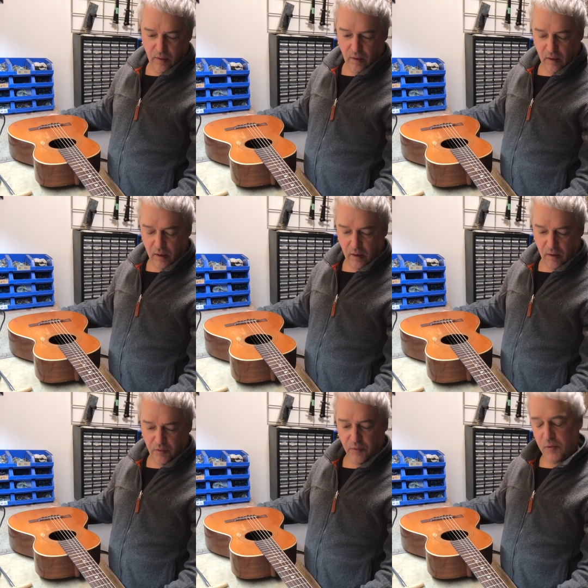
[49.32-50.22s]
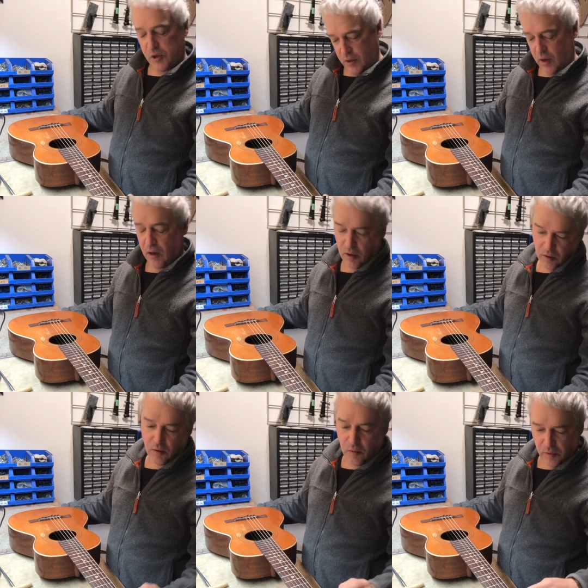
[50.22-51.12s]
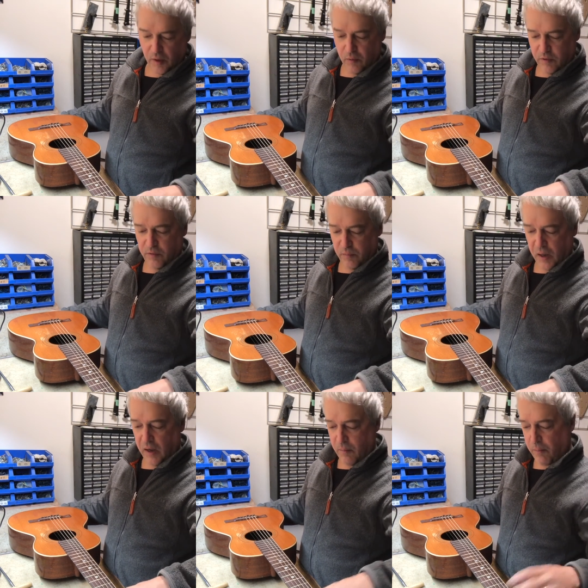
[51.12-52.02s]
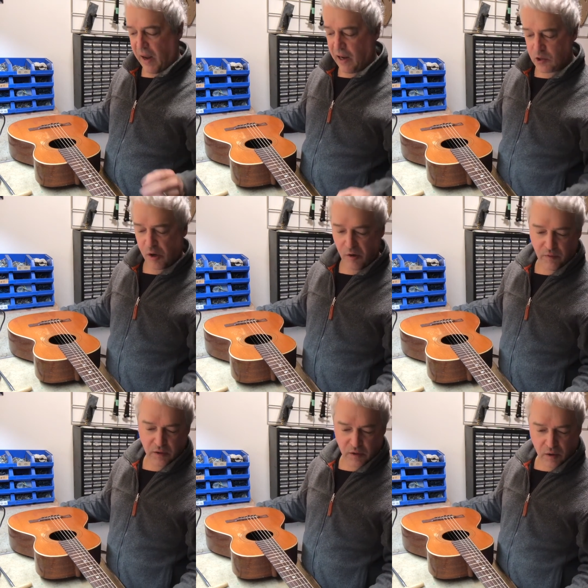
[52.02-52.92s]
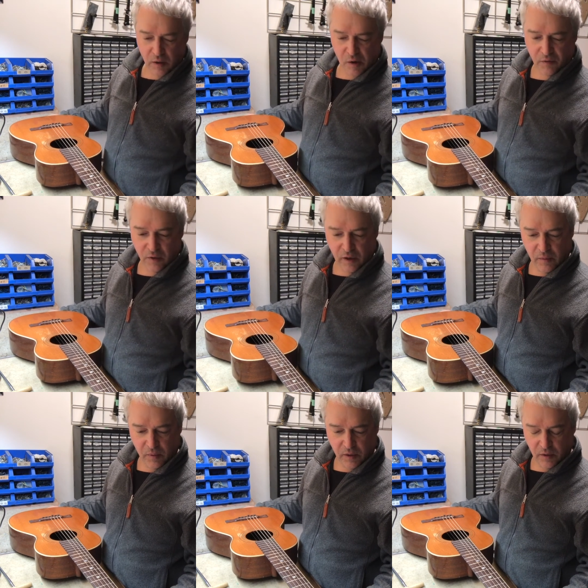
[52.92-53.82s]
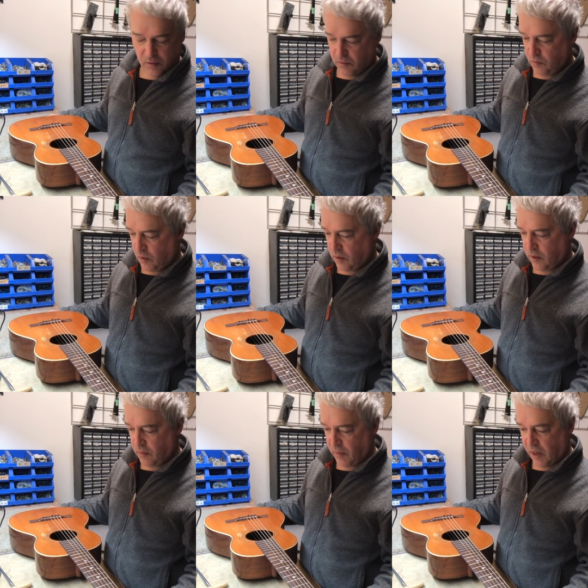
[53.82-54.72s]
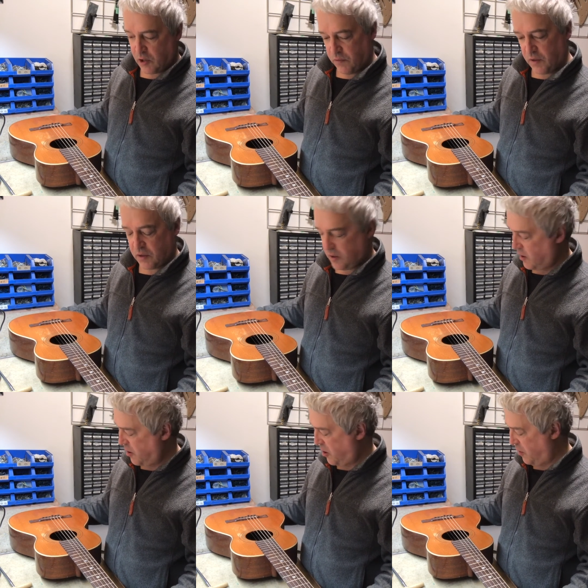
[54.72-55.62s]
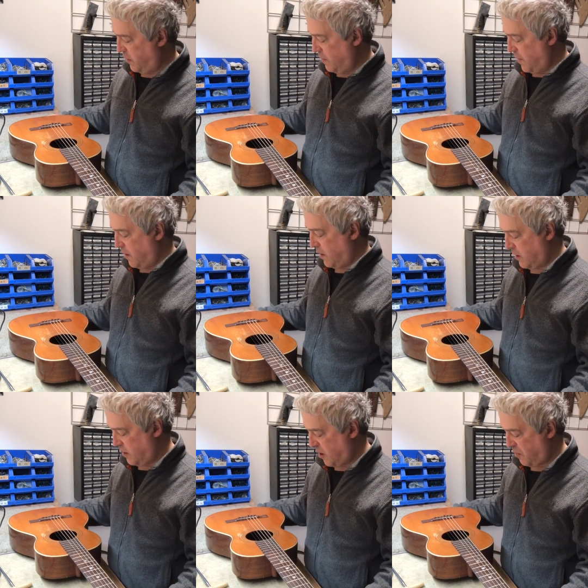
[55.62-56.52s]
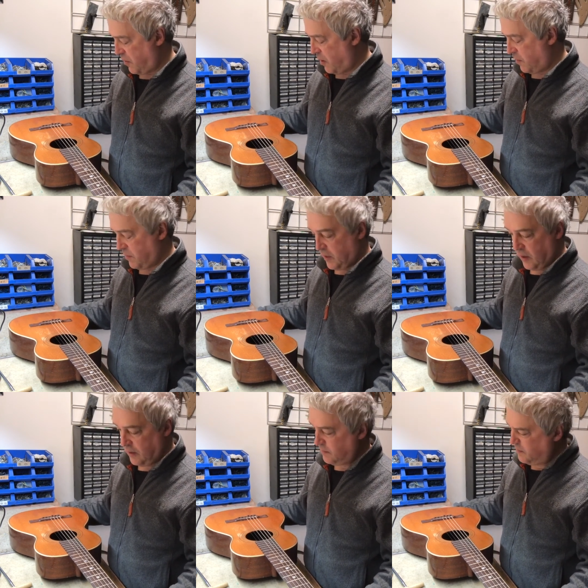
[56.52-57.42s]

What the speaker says: from Chicago. They would have made batches of guitars for anybody who wanted a batch of guitars. So the American is probably